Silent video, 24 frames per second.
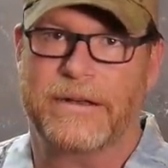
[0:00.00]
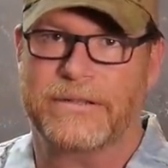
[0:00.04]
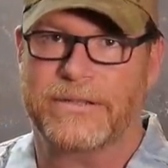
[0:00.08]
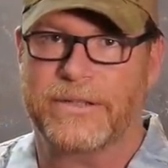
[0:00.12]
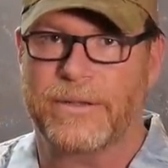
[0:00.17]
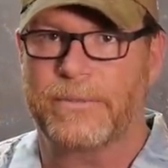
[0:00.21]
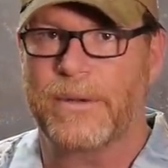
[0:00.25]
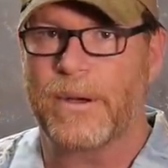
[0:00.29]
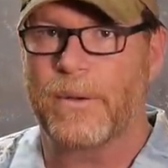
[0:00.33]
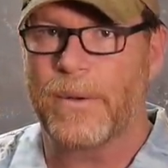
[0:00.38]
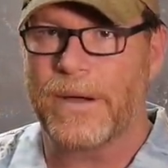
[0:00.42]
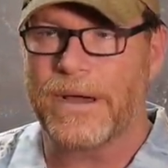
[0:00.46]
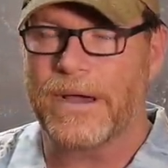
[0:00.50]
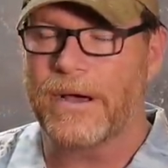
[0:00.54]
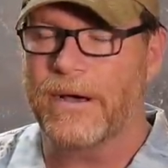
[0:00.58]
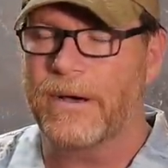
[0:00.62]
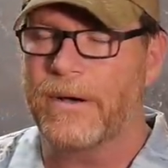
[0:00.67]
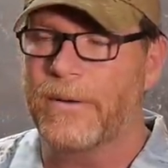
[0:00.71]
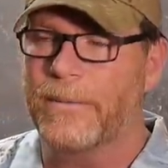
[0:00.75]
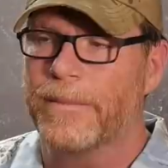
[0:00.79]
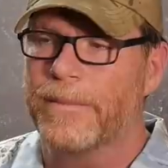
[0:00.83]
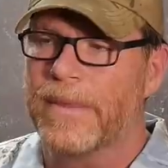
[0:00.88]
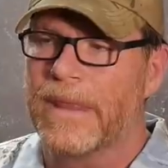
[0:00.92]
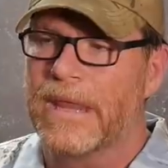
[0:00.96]
I was on my way
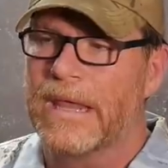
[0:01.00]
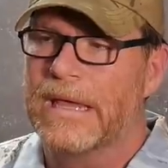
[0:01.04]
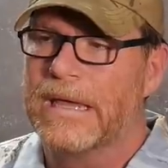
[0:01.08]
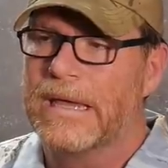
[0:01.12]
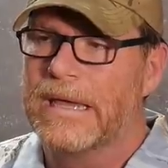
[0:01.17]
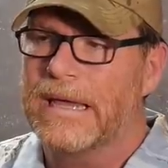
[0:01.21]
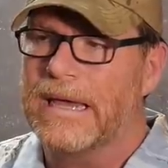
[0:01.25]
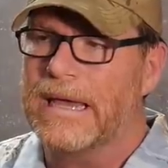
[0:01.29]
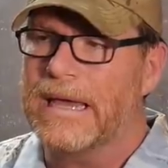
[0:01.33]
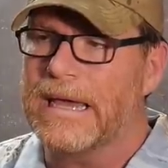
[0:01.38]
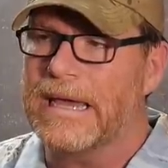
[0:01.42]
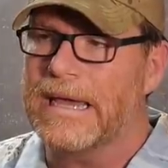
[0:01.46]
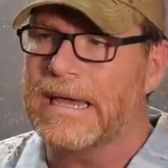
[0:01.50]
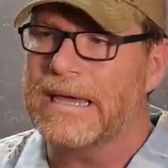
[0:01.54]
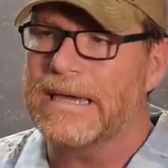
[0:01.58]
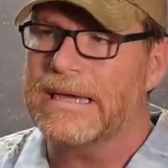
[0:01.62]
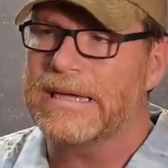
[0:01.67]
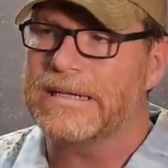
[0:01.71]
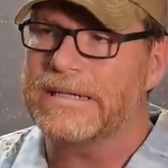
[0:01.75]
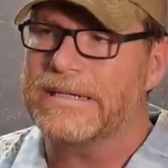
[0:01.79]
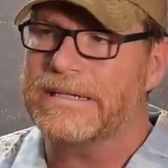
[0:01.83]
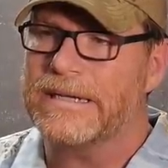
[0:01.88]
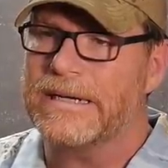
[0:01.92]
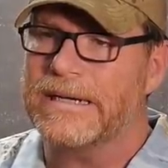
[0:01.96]
home,
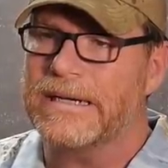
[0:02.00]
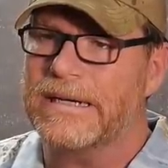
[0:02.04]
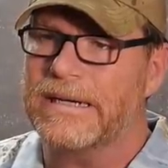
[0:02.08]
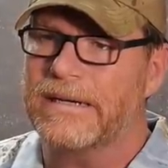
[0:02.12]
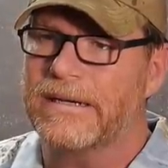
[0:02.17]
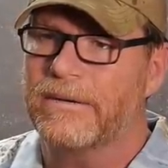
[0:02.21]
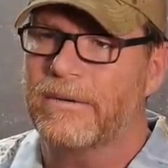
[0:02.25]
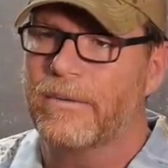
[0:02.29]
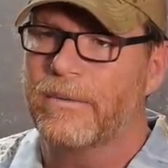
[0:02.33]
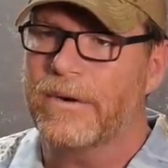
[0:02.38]
and uh,